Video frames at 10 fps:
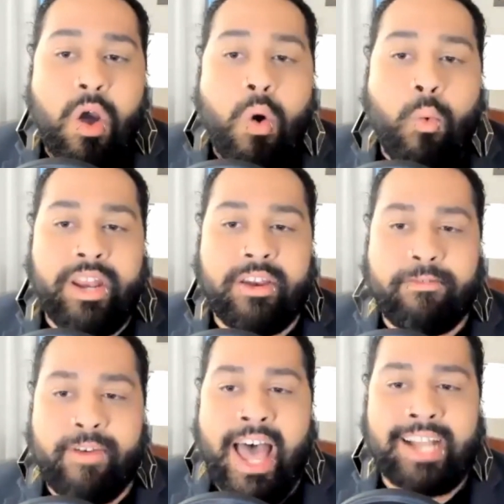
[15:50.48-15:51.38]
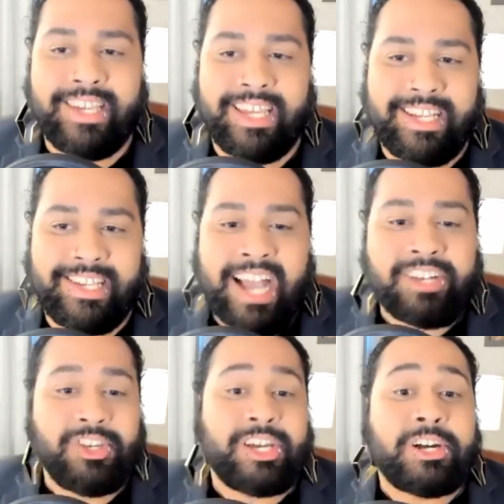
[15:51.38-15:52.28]
when in fact it is
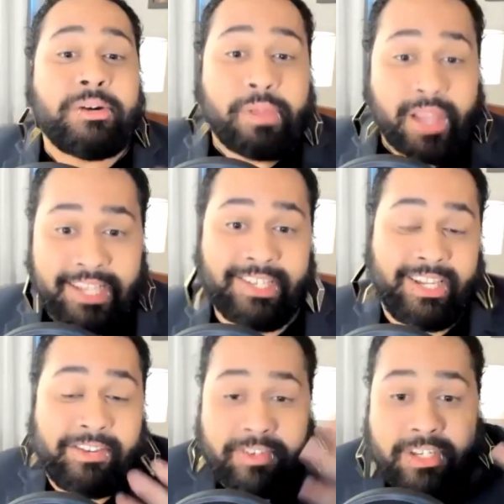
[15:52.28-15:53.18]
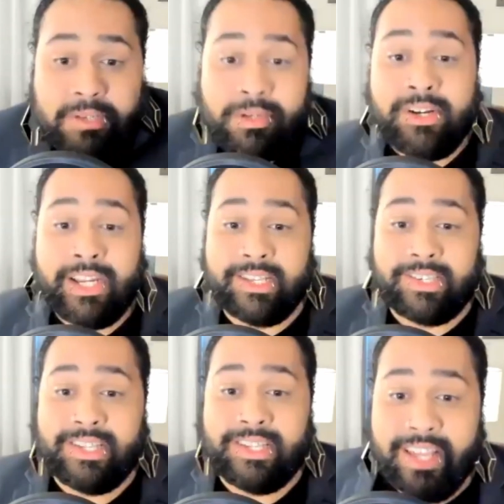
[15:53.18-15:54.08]
actually a complexity of
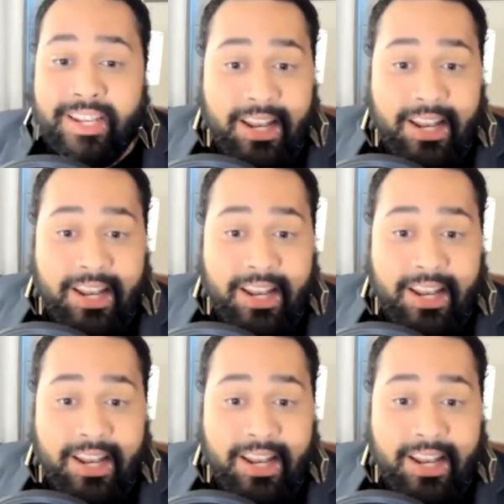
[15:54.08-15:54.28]
experience and